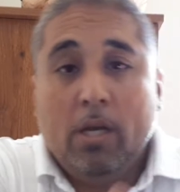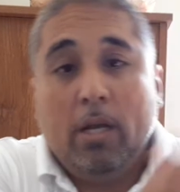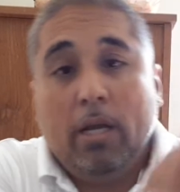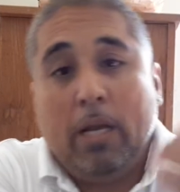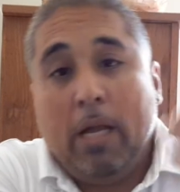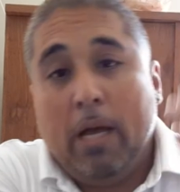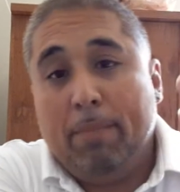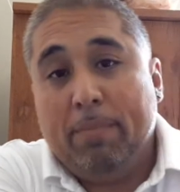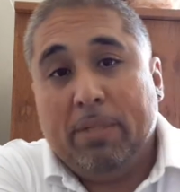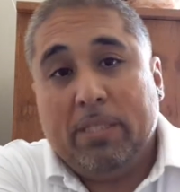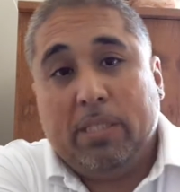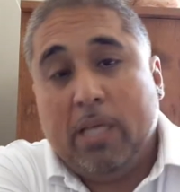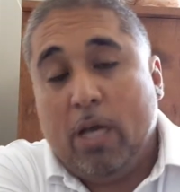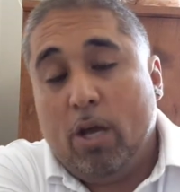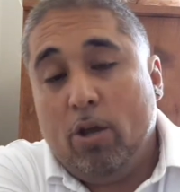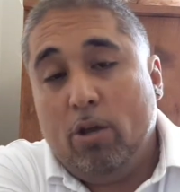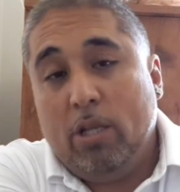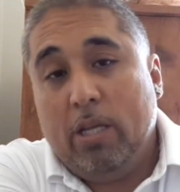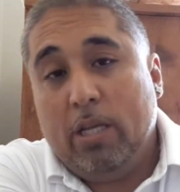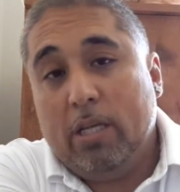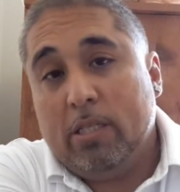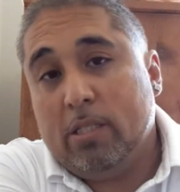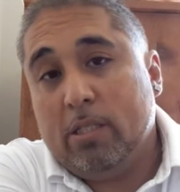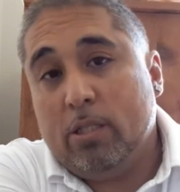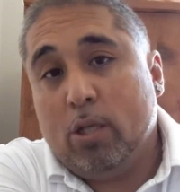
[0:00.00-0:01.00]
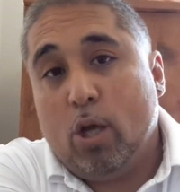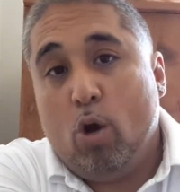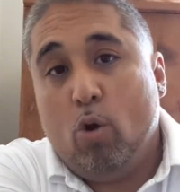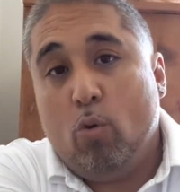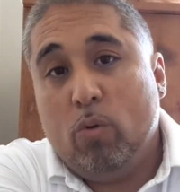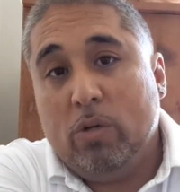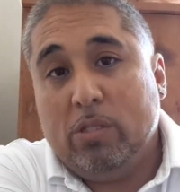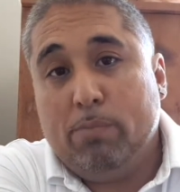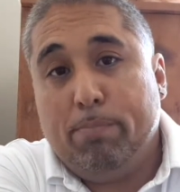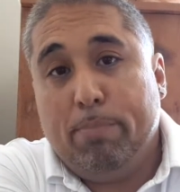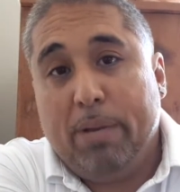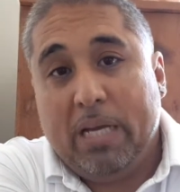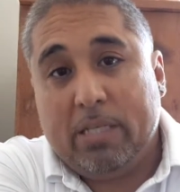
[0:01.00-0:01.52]
Now I'm gonna tell you this, it's
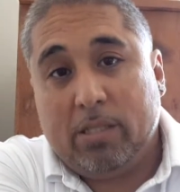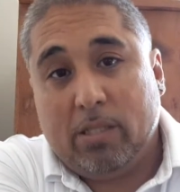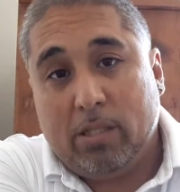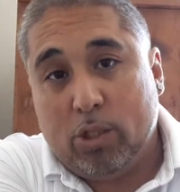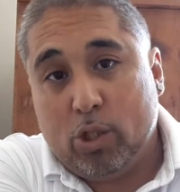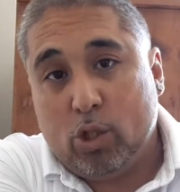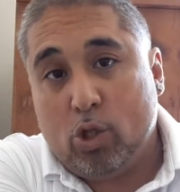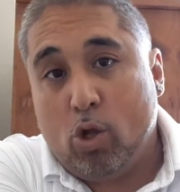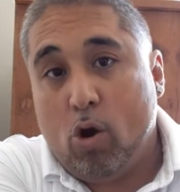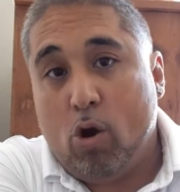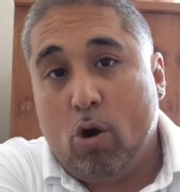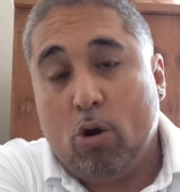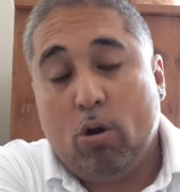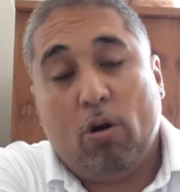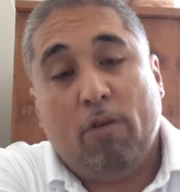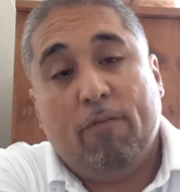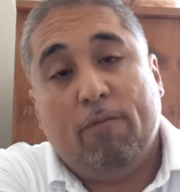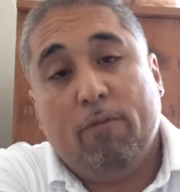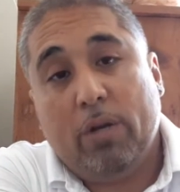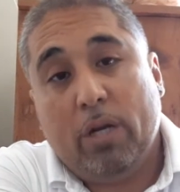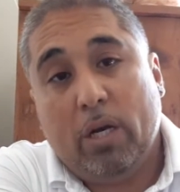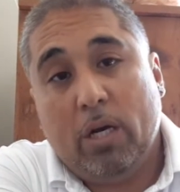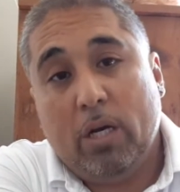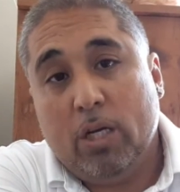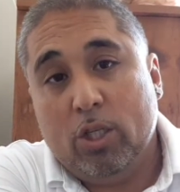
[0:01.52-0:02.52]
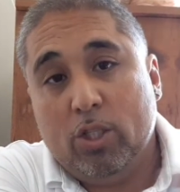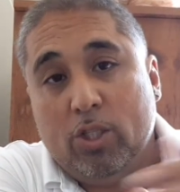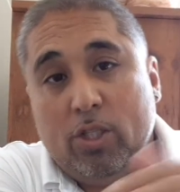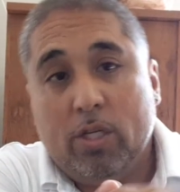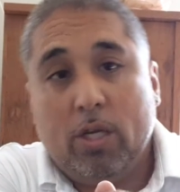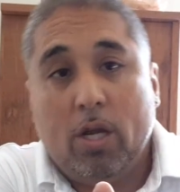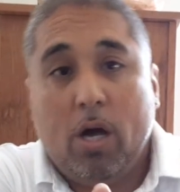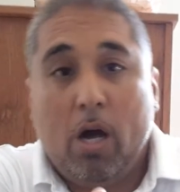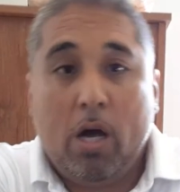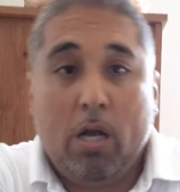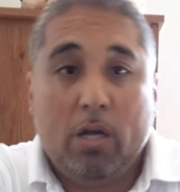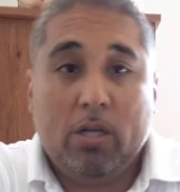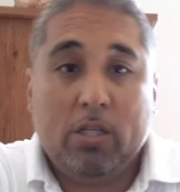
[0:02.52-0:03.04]
always best to start off with
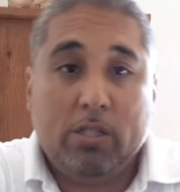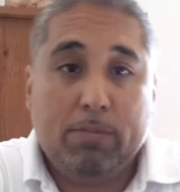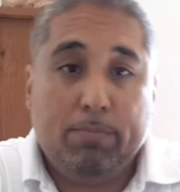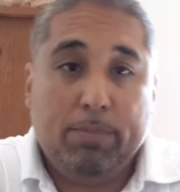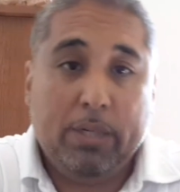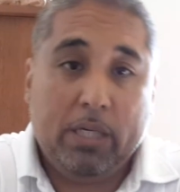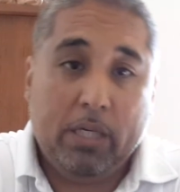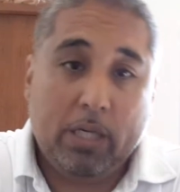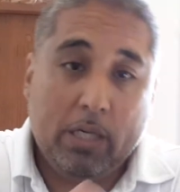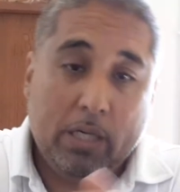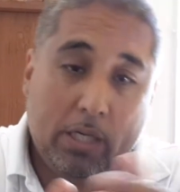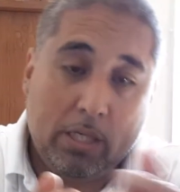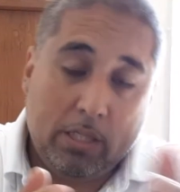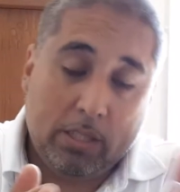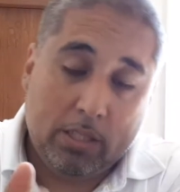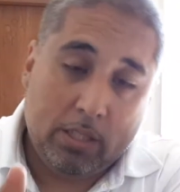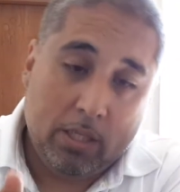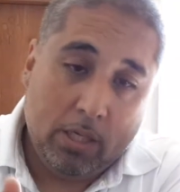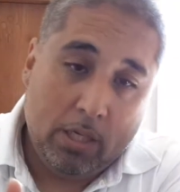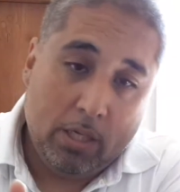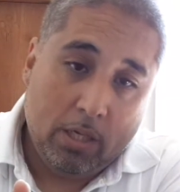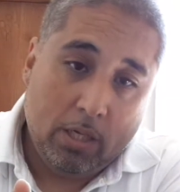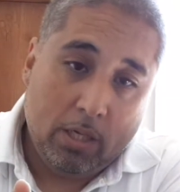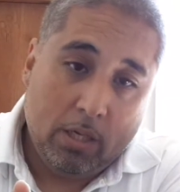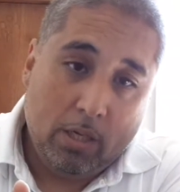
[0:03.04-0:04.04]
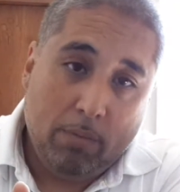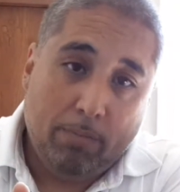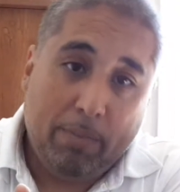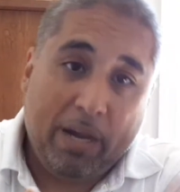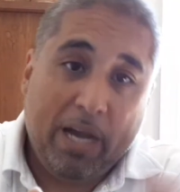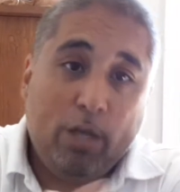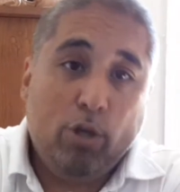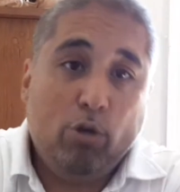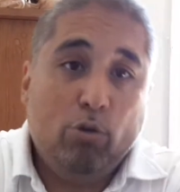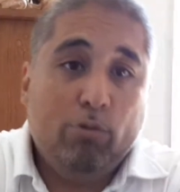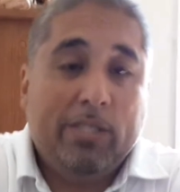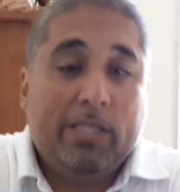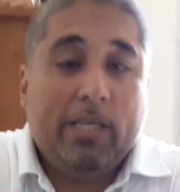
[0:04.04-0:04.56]
$100 because by
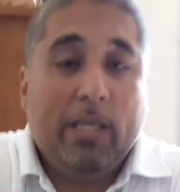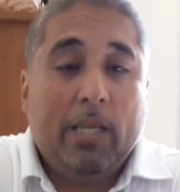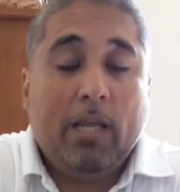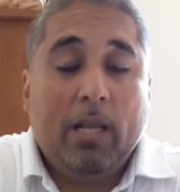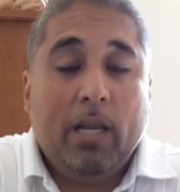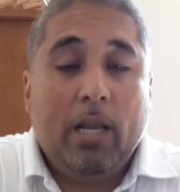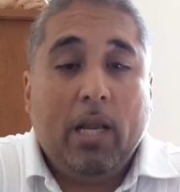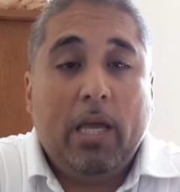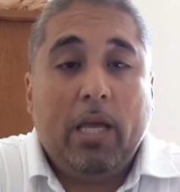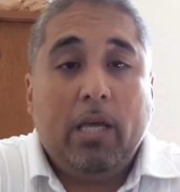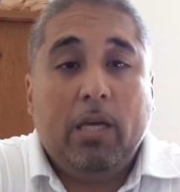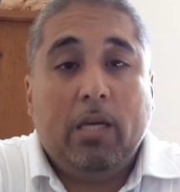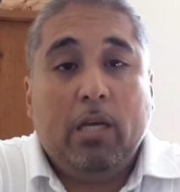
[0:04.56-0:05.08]
using the link